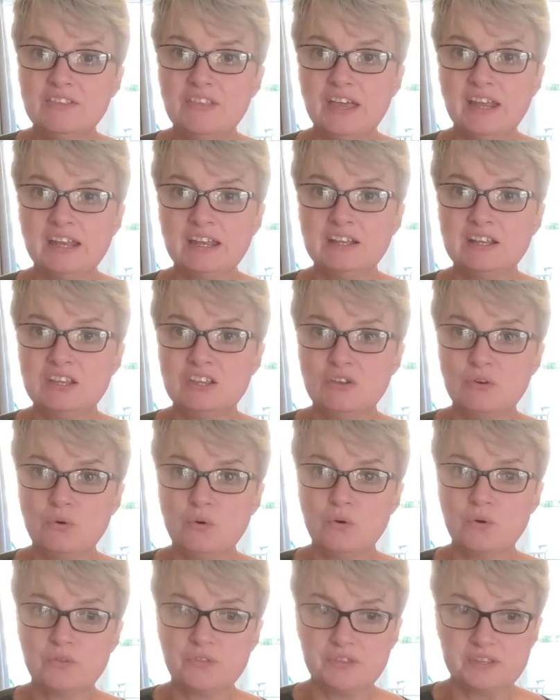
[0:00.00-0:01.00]
then
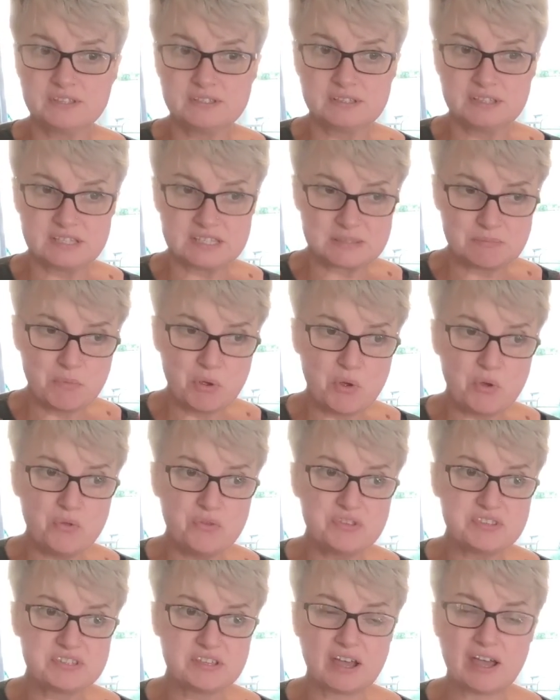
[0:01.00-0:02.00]
the
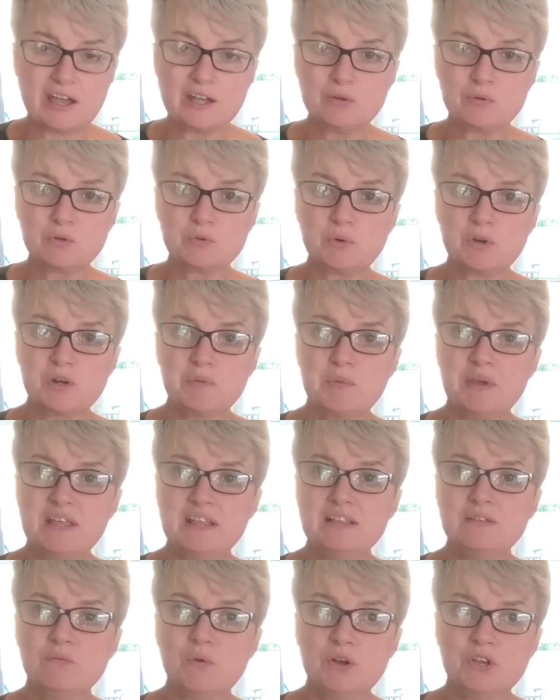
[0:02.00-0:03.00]
smooth side would want to
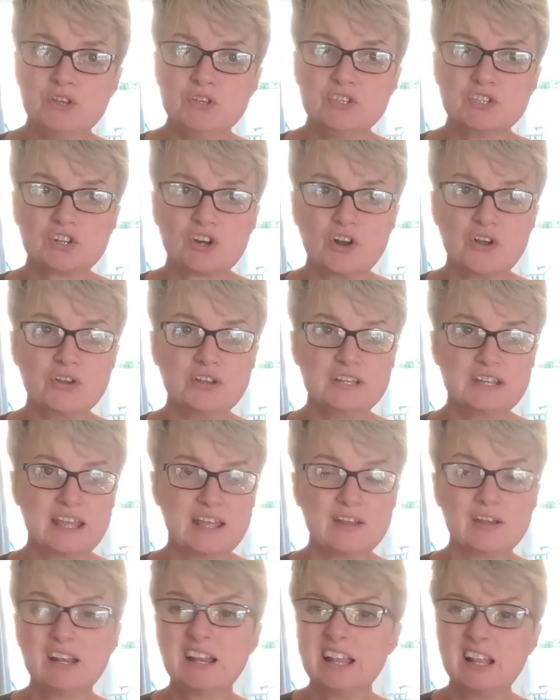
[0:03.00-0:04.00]
be what you stroke
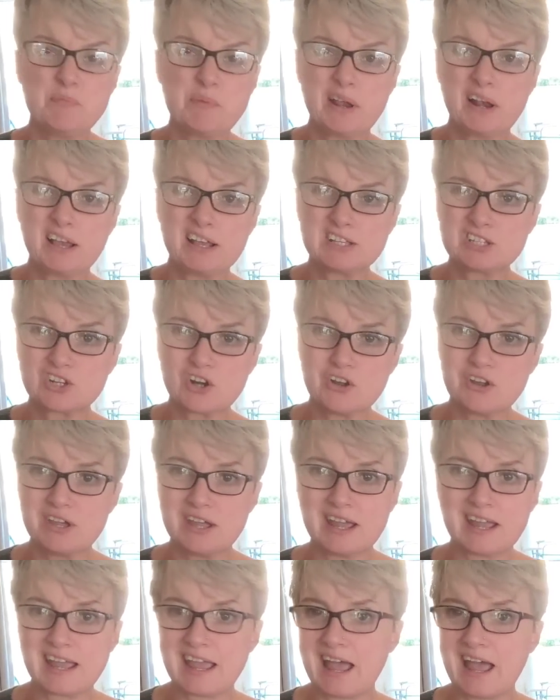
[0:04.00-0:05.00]
down, a little bit like
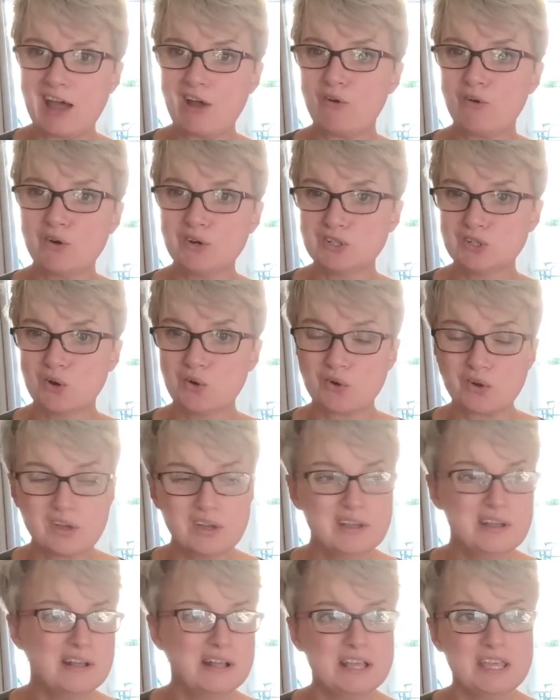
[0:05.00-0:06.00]
stroking a cat or a dog.
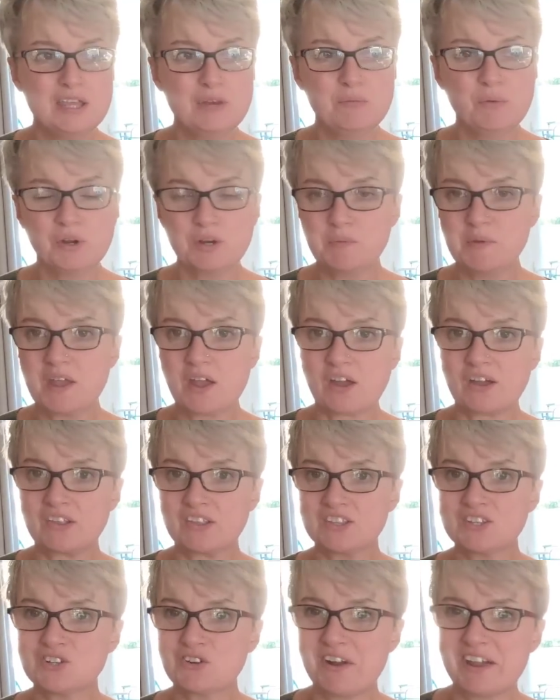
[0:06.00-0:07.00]
You'd want to be going
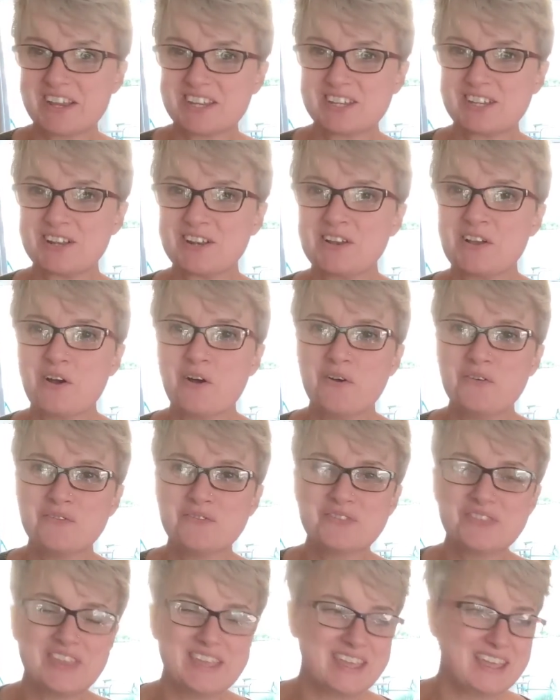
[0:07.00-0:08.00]
in the direction
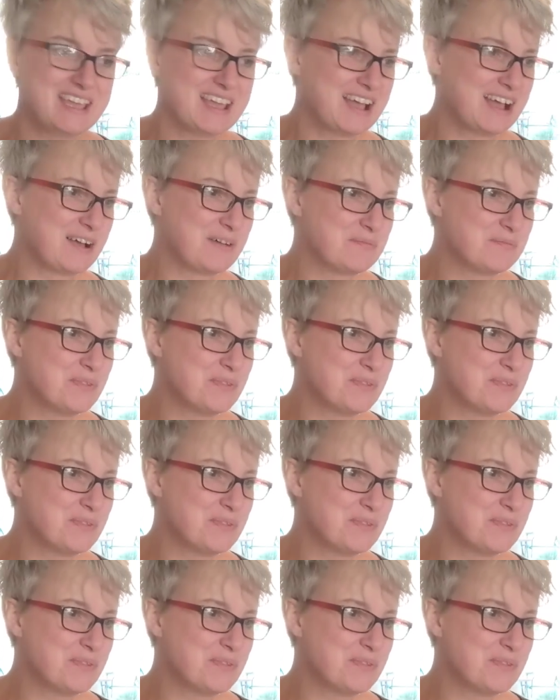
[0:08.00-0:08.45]
of the